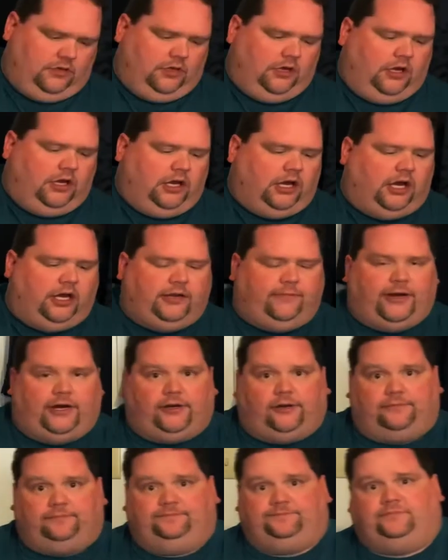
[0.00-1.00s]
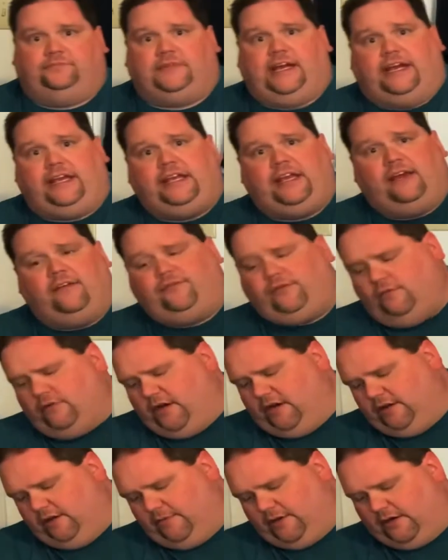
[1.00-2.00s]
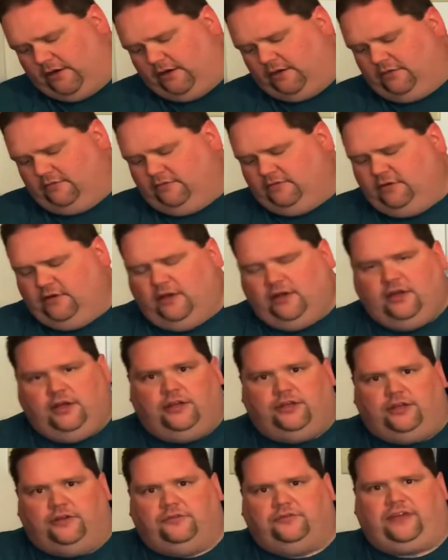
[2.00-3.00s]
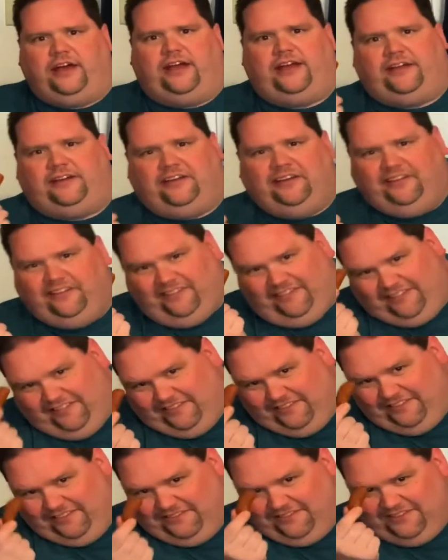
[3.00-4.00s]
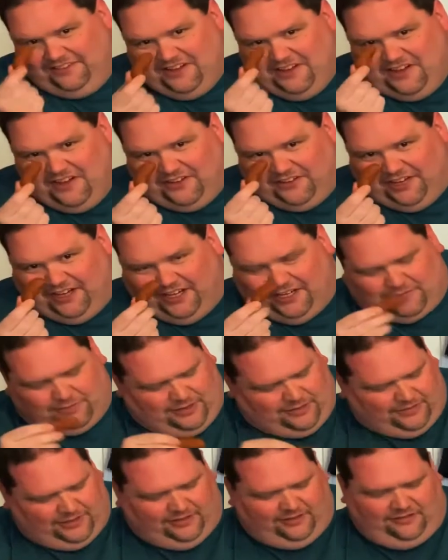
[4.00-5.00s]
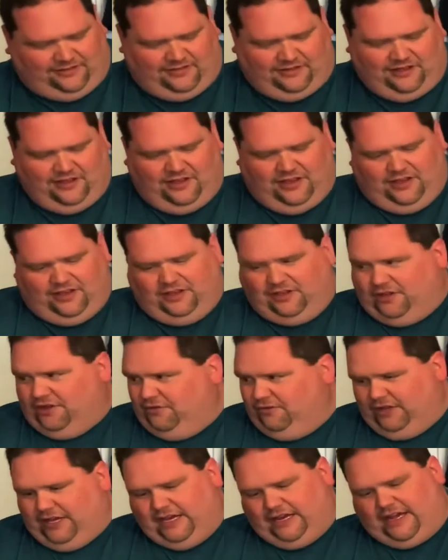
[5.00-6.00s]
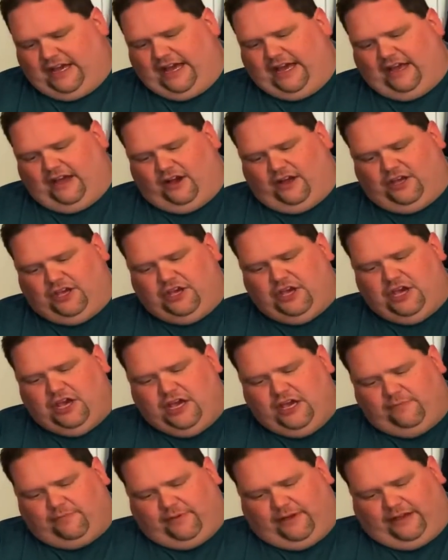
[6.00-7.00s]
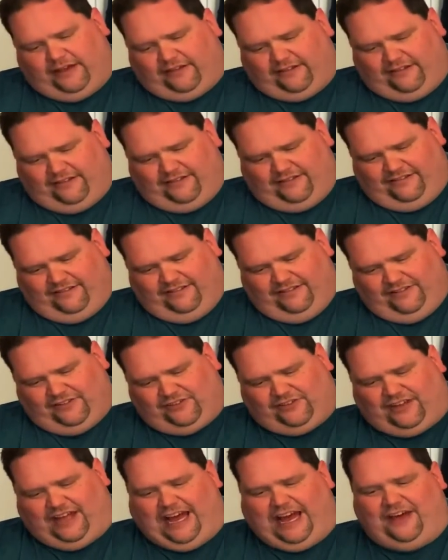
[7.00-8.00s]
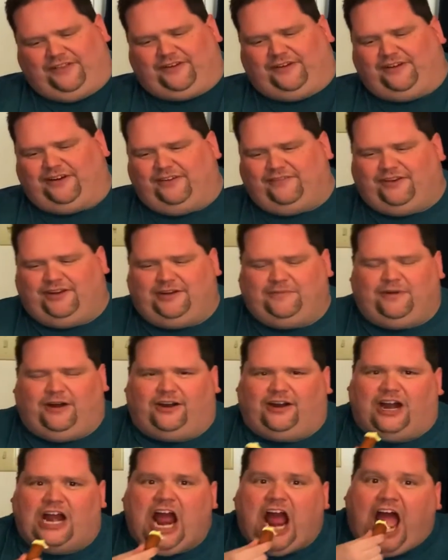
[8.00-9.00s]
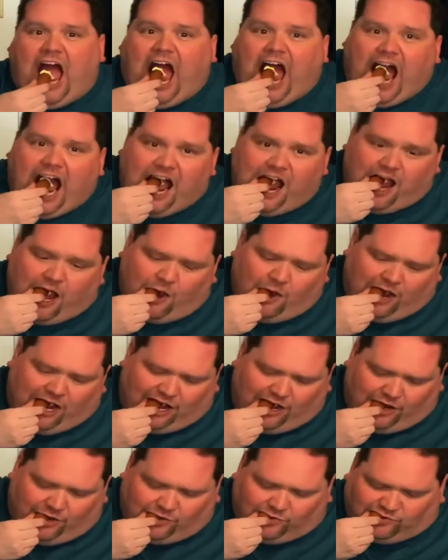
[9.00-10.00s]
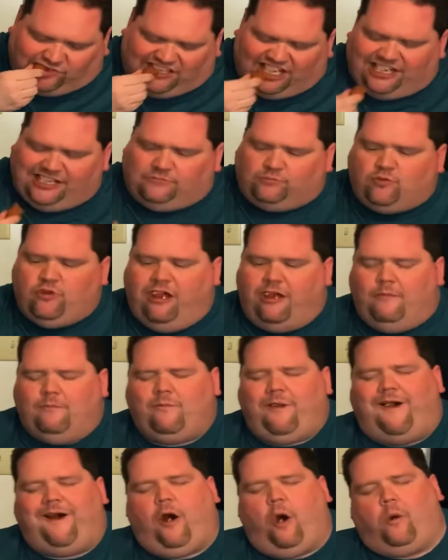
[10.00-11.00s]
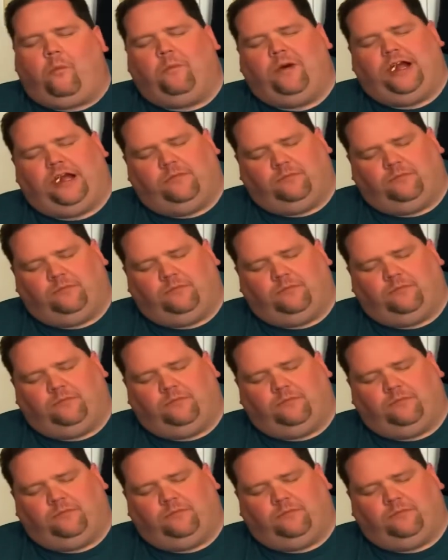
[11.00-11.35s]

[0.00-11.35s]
Honey butter. They give you honey butter. You take the hush puppy. You get a heaping slather of honey butter. There you go, right in. Oh, man.